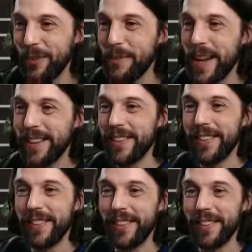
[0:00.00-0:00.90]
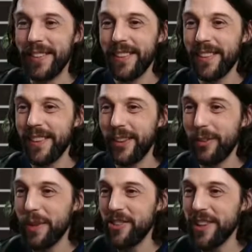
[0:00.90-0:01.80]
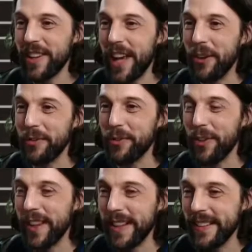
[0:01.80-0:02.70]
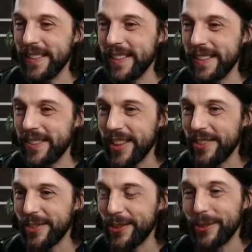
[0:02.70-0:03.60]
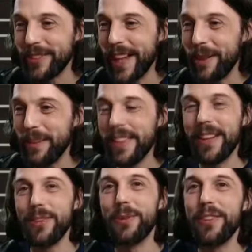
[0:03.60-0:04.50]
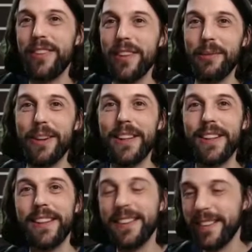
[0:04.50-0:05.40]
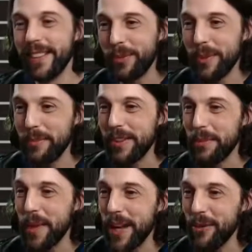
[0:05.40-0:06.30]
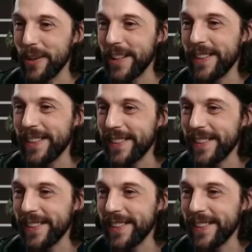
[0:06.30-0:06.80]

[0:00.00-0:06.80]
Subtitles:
made a special account for this, just to tell me that you want someone to be Mr. Penguin.